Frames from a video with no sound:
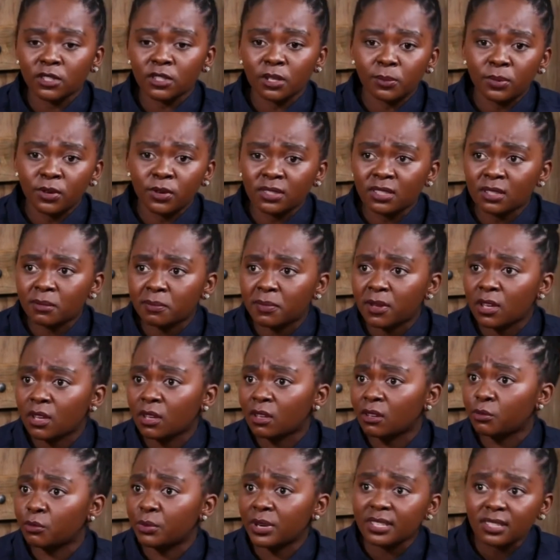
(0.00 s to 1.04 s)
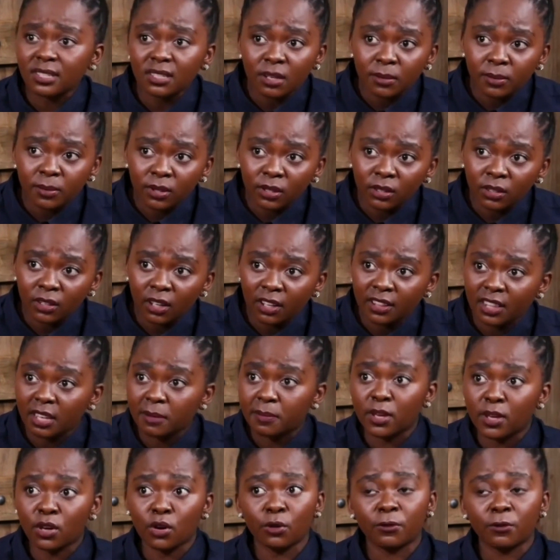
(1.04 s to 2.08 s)
is the person being reasonable? Are they
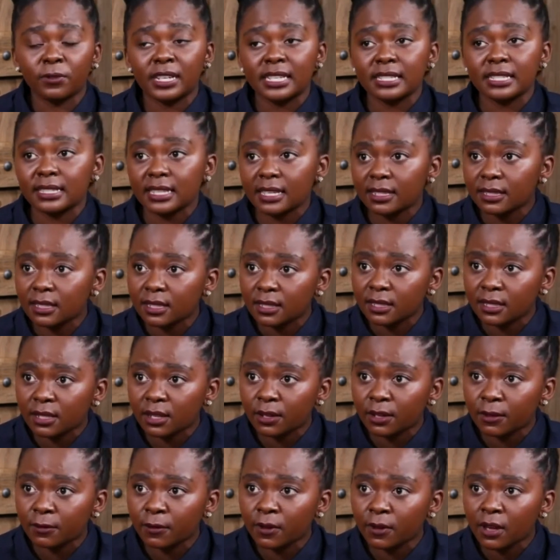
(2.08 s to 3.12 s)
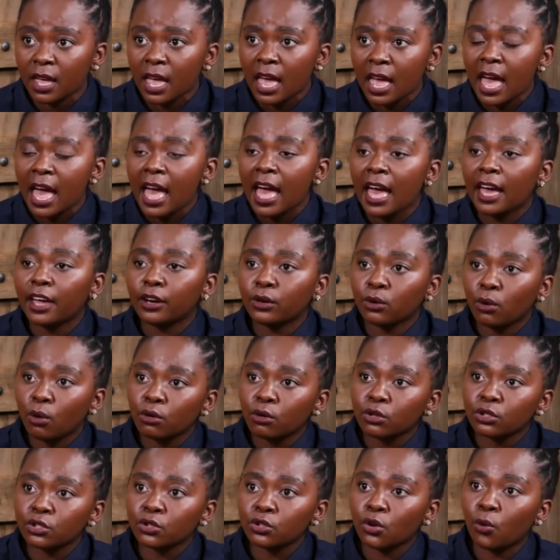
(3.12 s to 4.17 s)
being overly sensitive? And
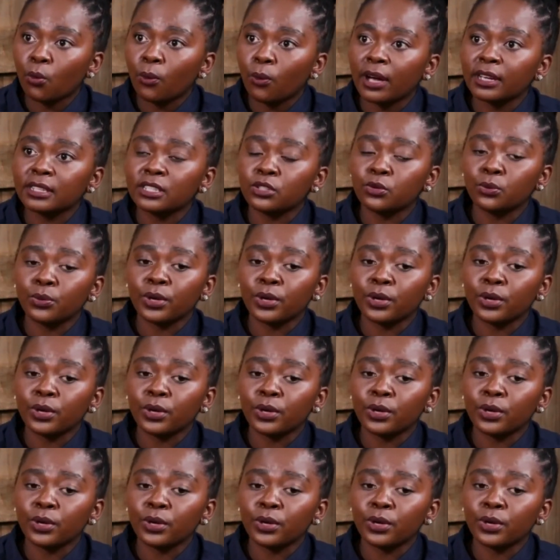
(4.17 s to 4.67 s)
also what